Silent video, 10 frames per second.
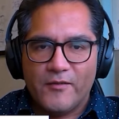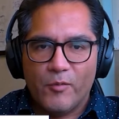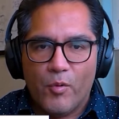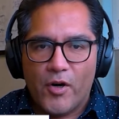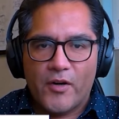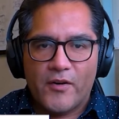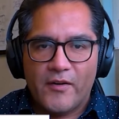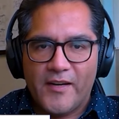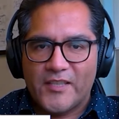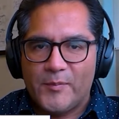to work
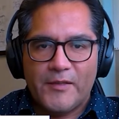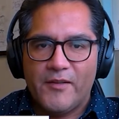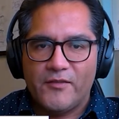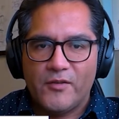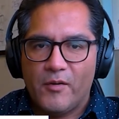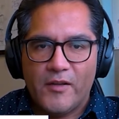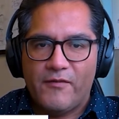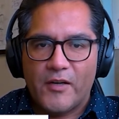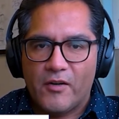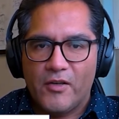and experience, a
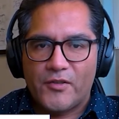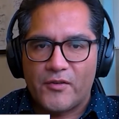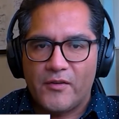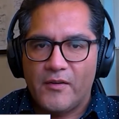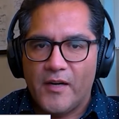different culture.